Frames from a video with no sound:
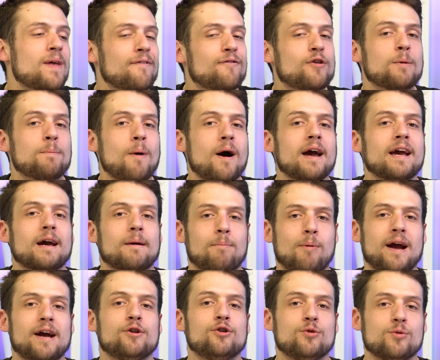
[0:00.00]
If you're buying a
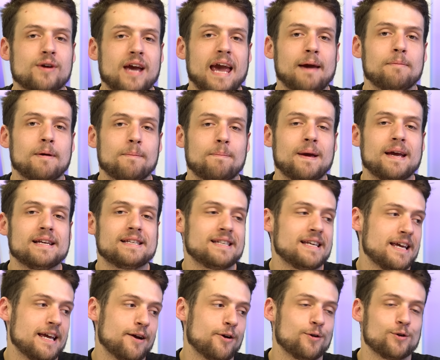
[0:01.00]
brand new gaming P
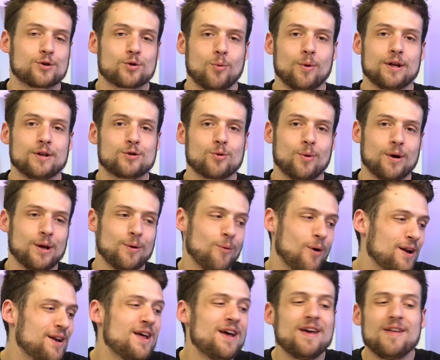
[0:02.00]
C here in twenty
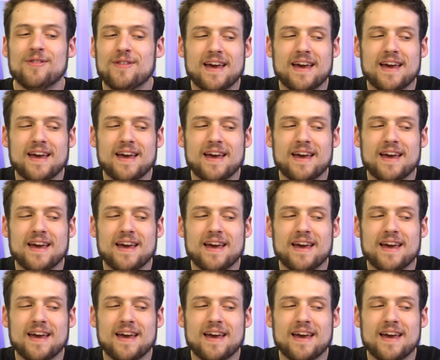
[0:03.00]
twenty-one,